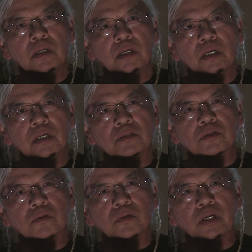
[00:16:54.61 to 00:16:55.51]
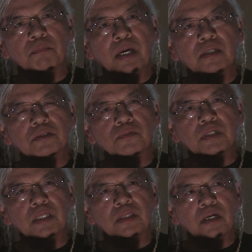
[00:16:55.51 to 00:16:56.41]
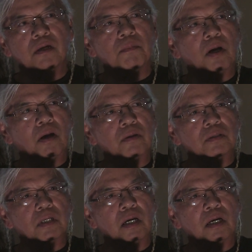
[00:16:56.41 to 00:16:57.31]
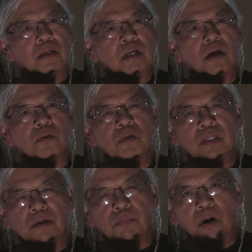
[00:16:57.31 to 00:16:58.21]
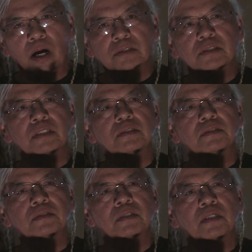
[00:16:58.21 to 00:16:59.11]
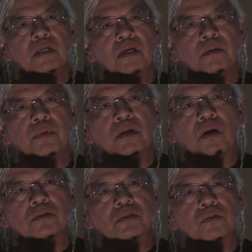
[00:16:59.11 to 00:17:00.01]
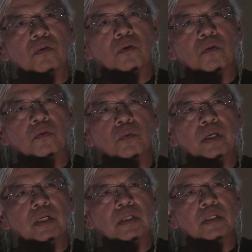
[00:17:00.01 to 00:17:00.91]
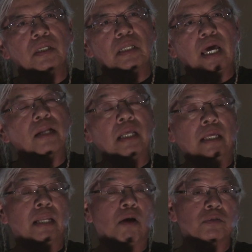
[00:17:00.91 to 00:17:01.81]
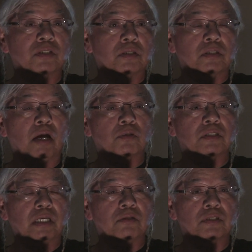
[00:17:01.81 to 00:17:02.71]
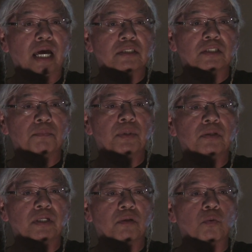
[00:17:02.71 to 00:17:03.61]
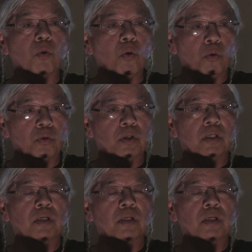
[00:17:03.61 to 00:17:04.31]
And so it made us really think about not only the process, but also when he was actually building a road.